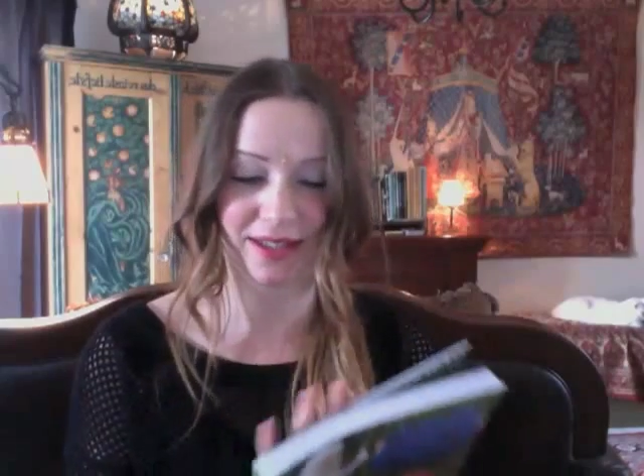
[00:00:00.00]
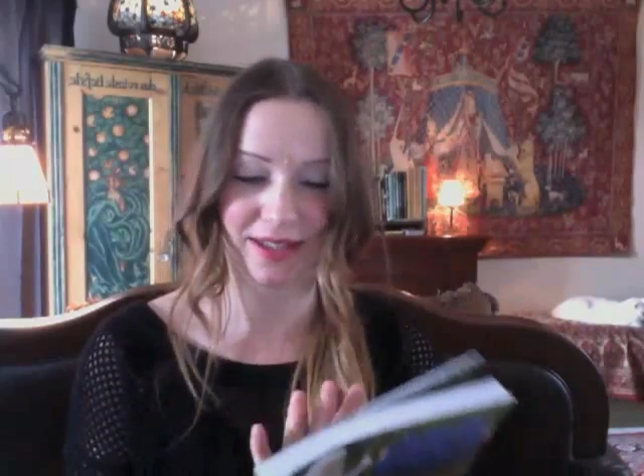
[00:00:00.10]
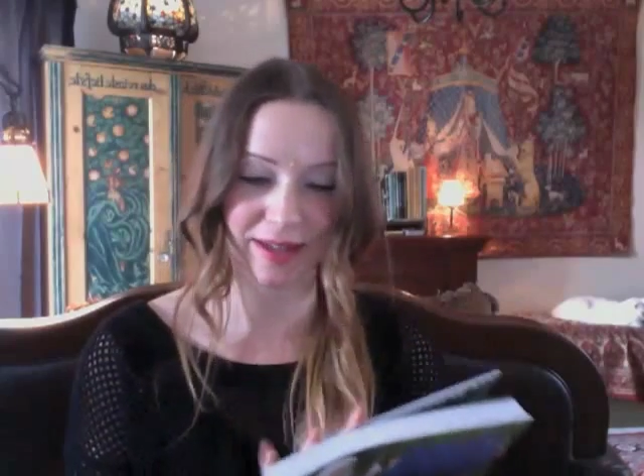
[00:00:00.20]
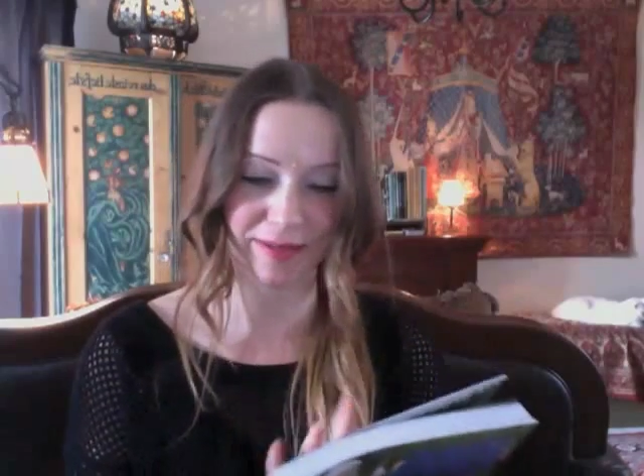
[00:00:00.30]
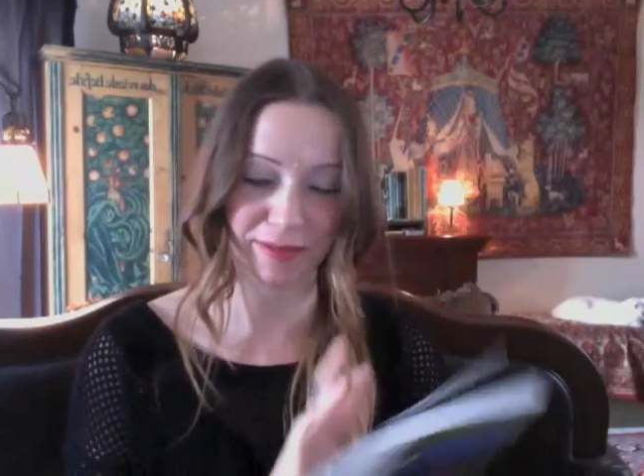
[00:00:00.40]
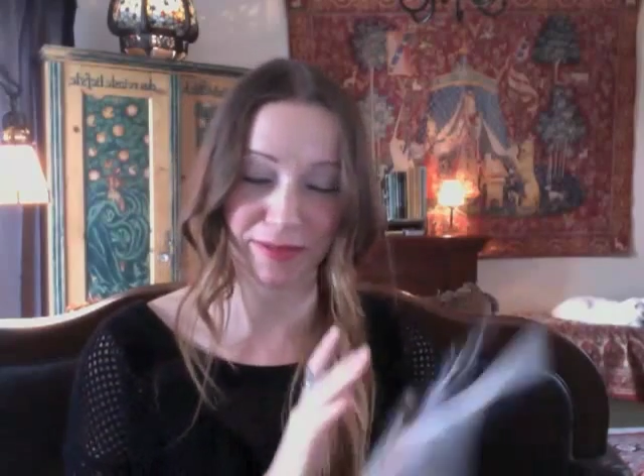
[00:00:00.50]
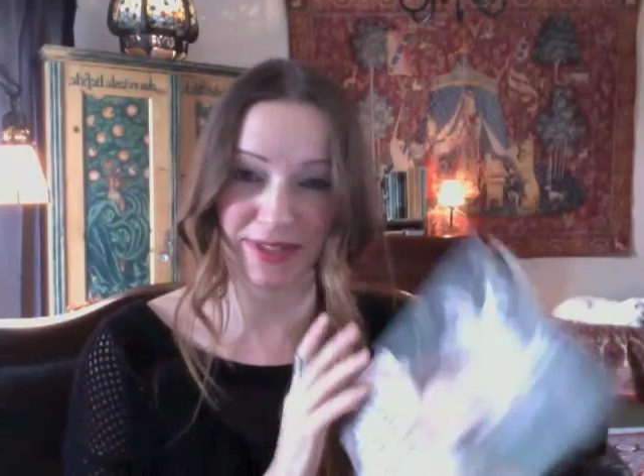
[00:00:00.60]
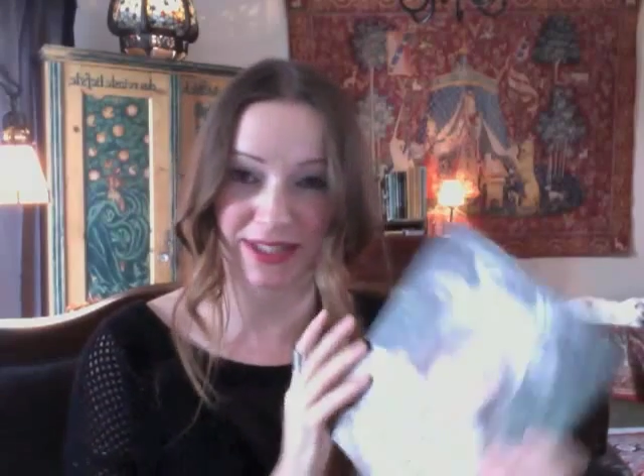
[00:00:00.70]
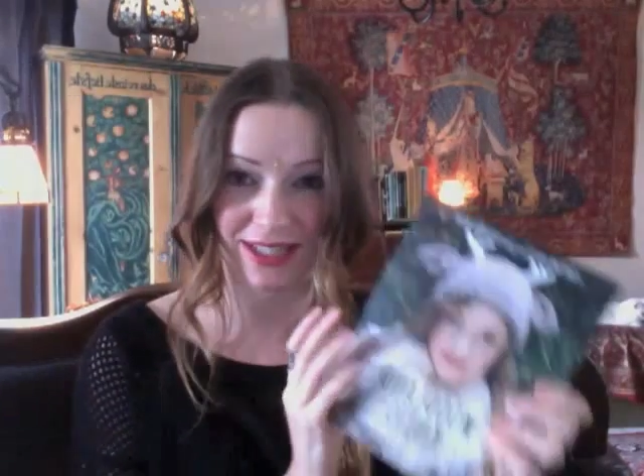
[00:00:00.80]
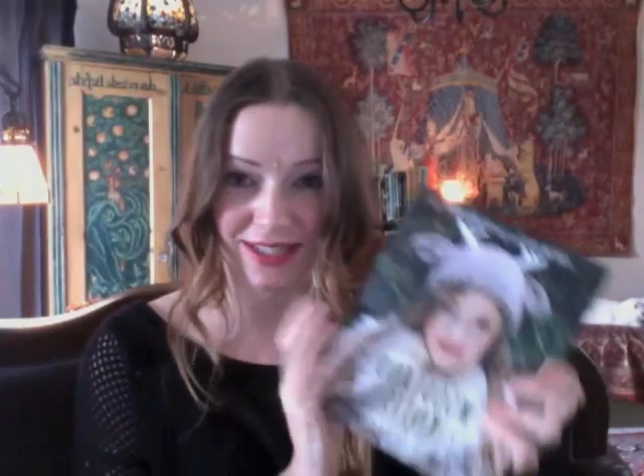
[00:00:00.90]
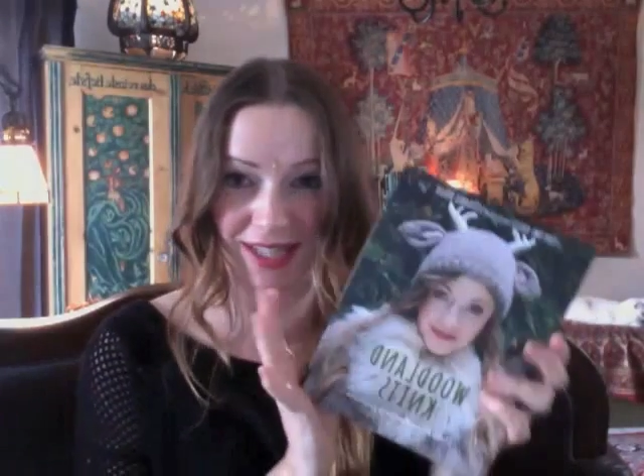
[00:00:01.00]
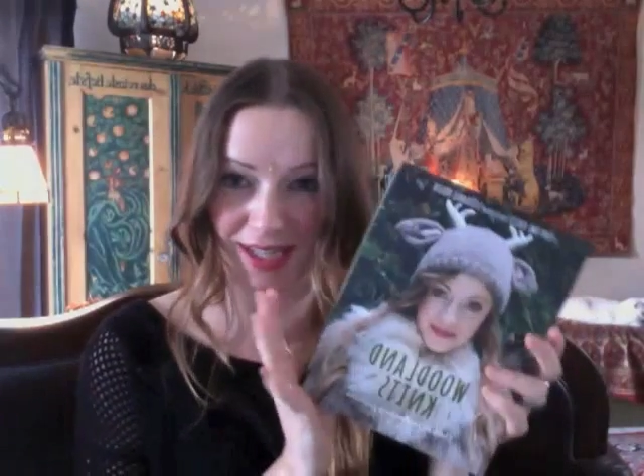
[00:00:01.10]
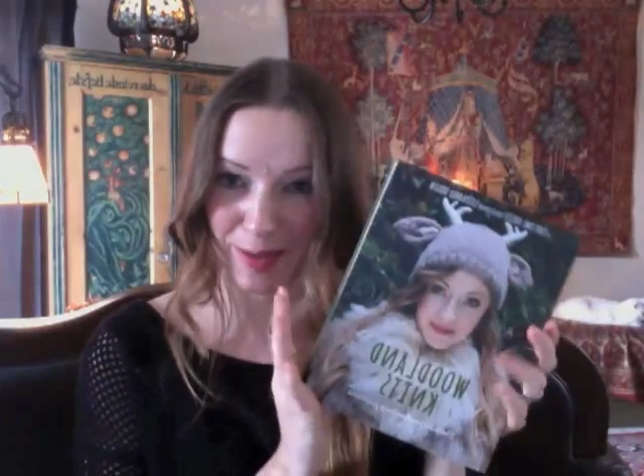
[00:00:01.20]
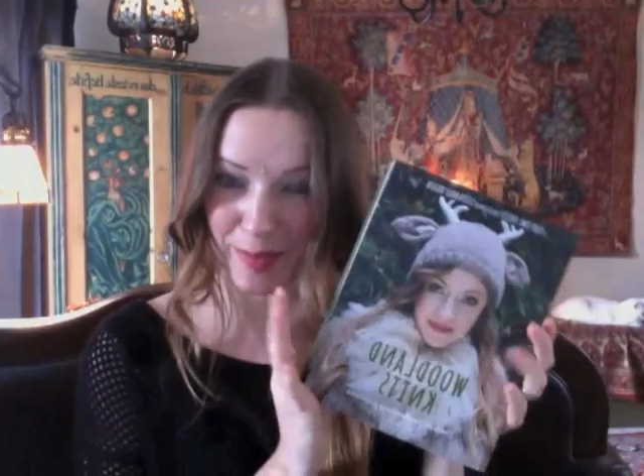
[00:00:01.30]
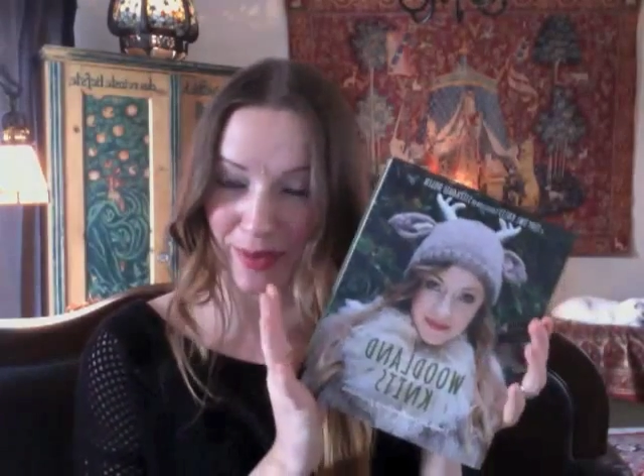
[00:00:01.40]
and I'm really
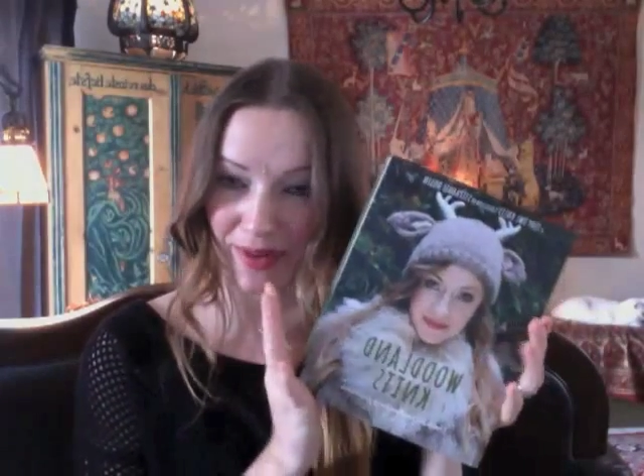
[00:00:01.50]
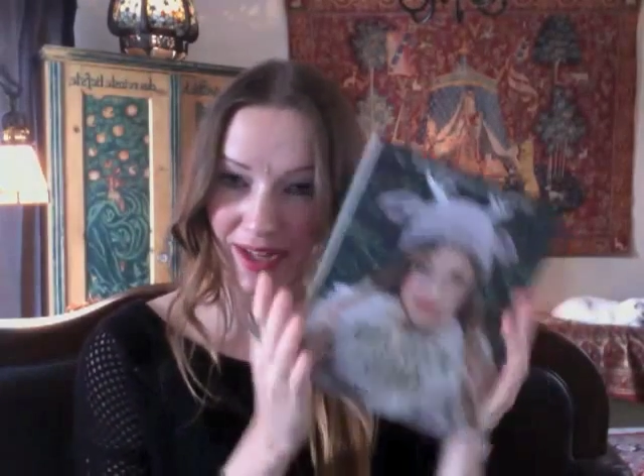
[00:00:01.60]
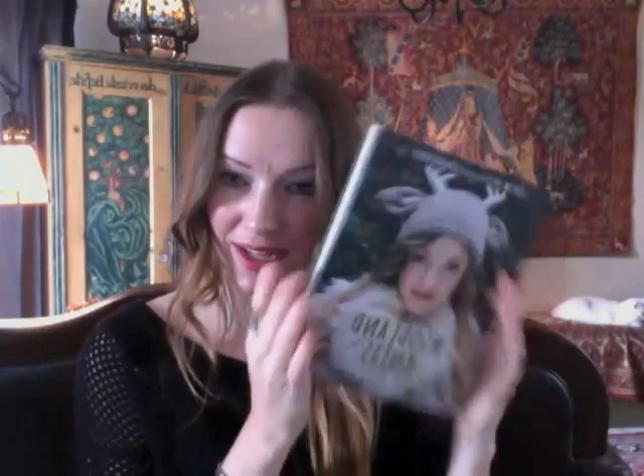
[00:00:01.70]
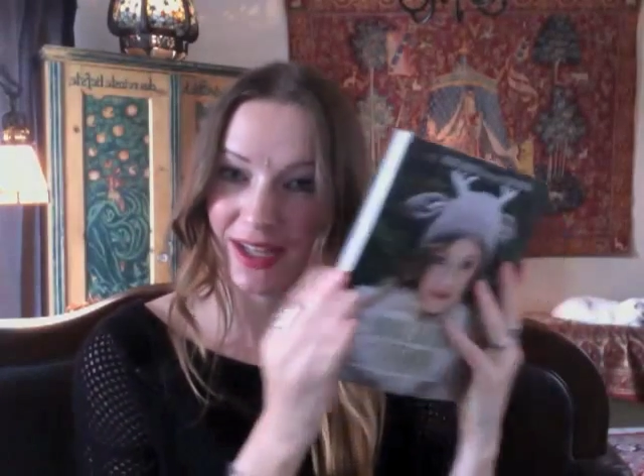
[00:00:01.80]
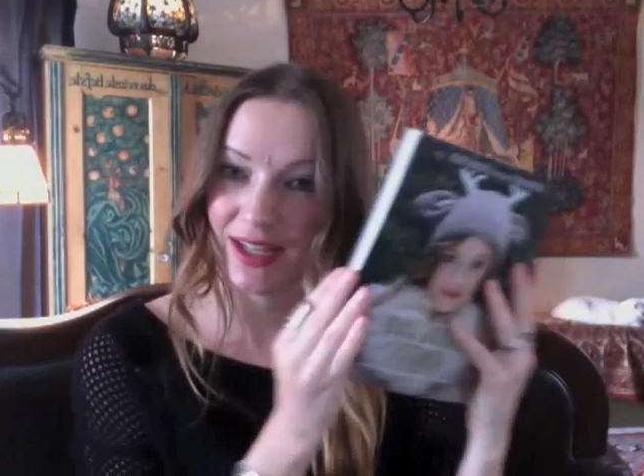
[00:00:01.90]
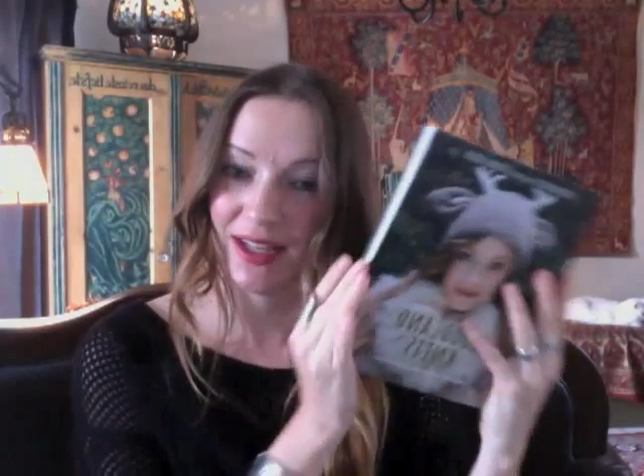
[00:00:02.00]
excited about it.